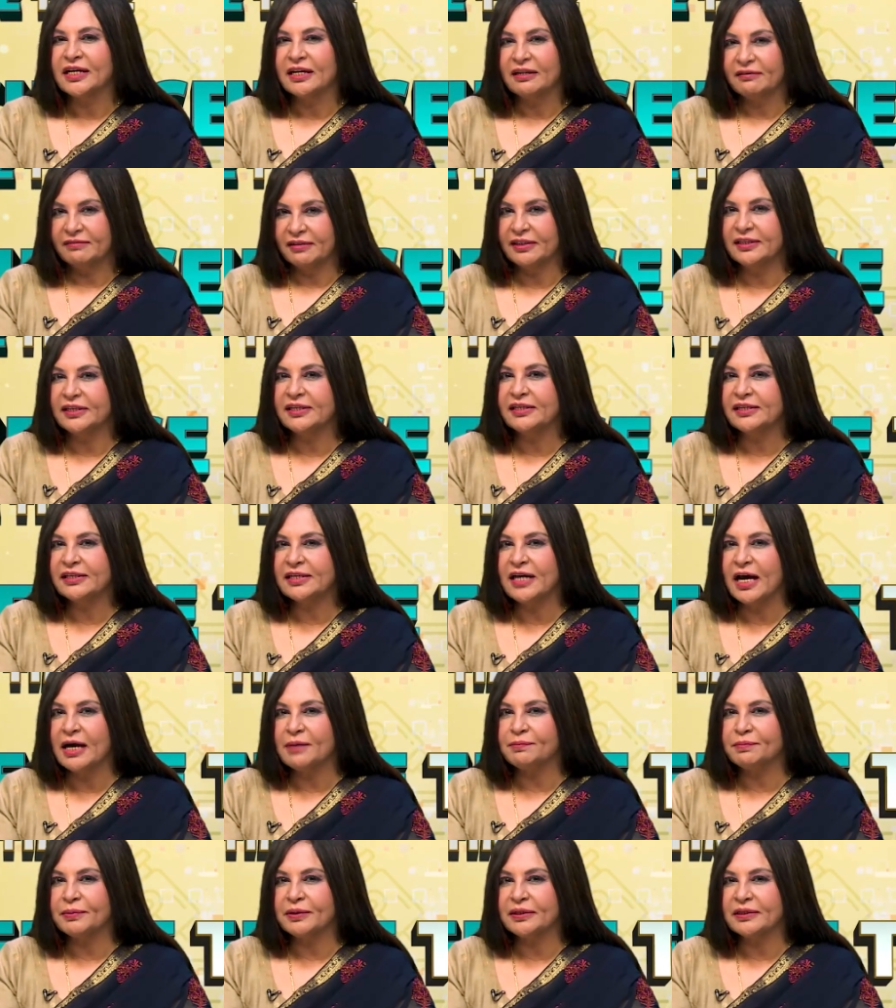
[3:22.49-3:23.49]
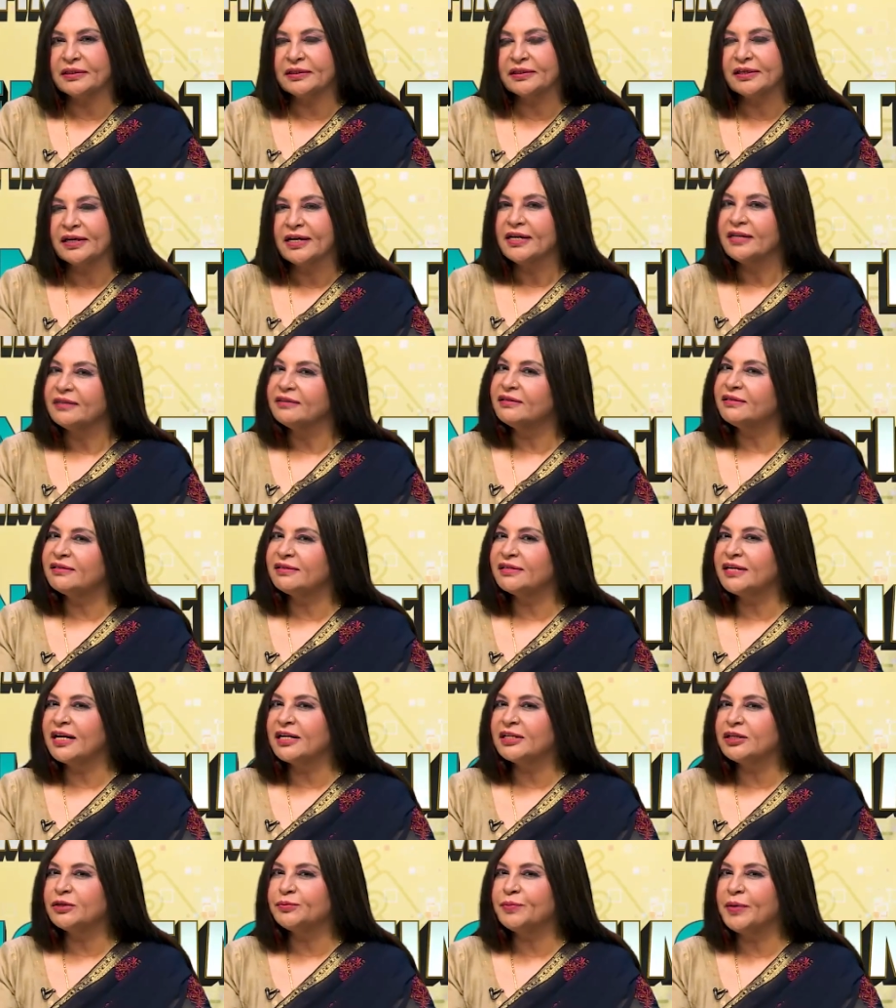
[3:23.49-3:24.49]
When this happens, the
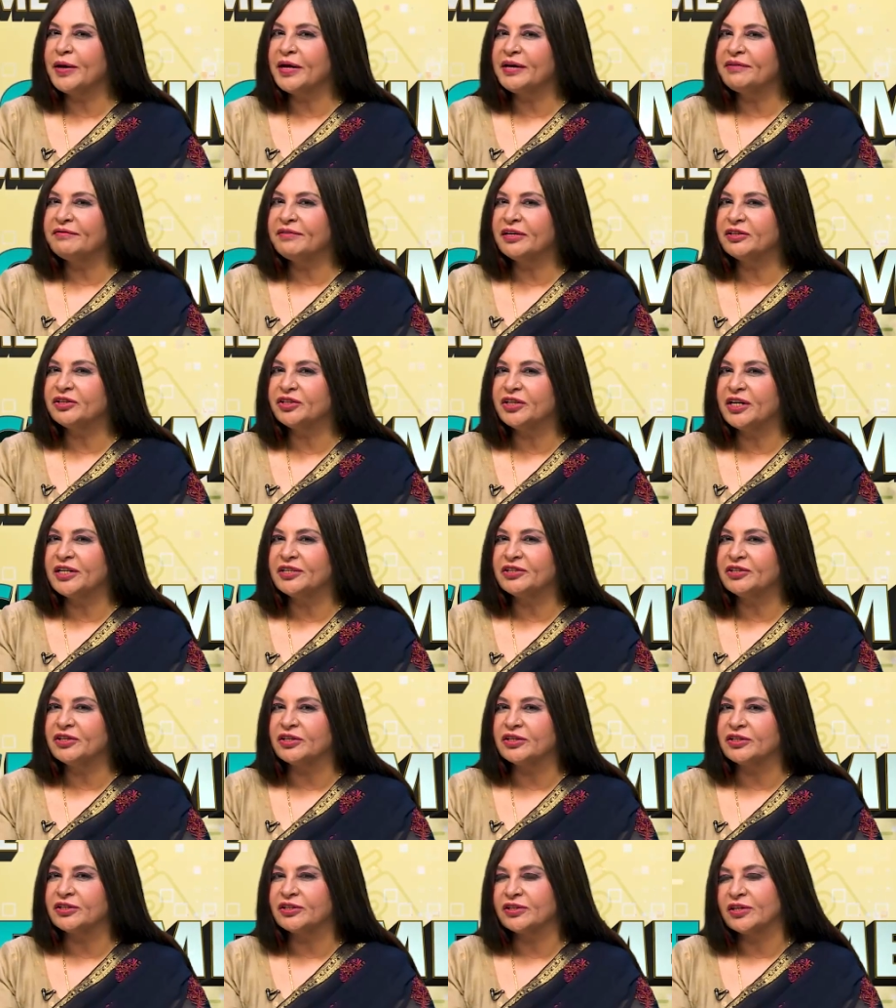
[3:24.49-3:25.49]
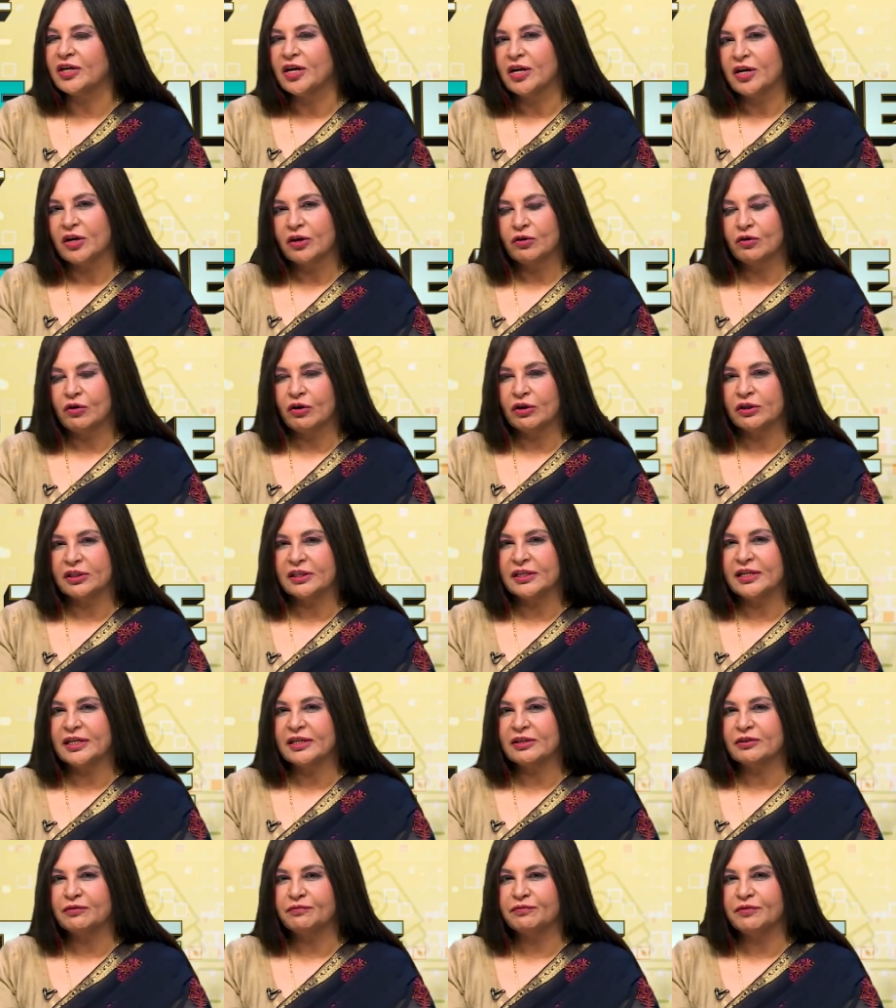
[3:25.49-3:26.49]
sun's behavior changes, causing
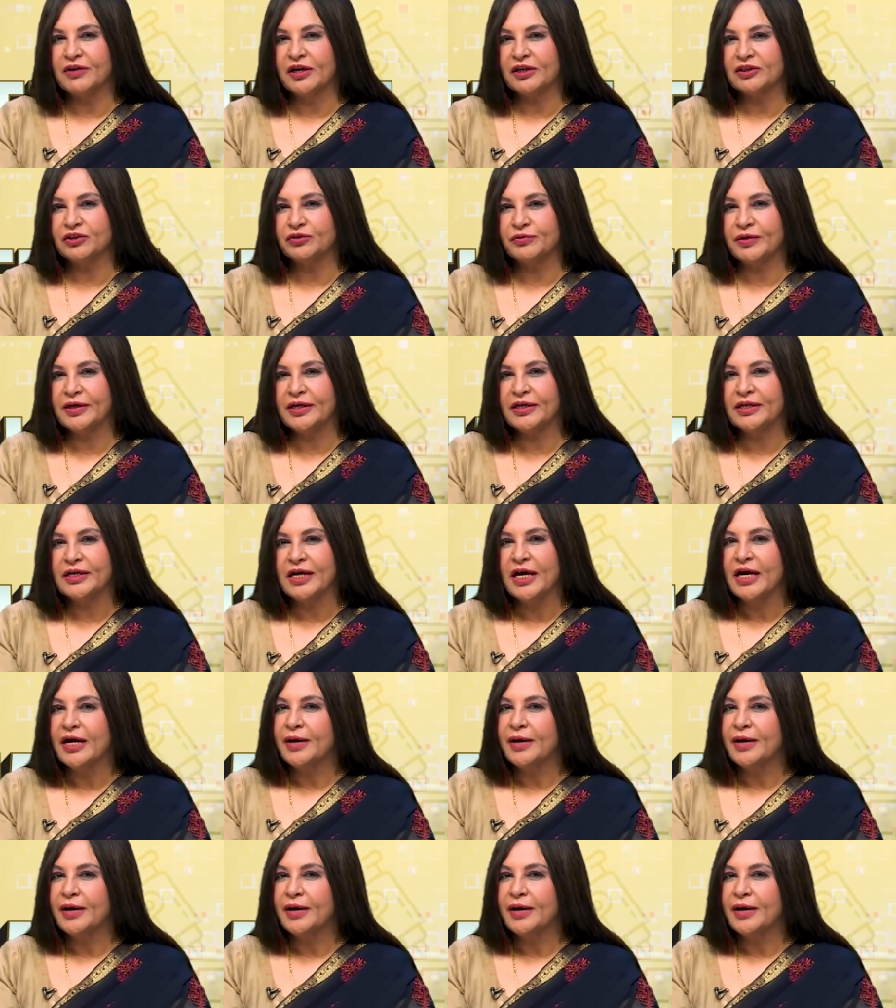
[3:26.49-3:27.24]
it to fluctuate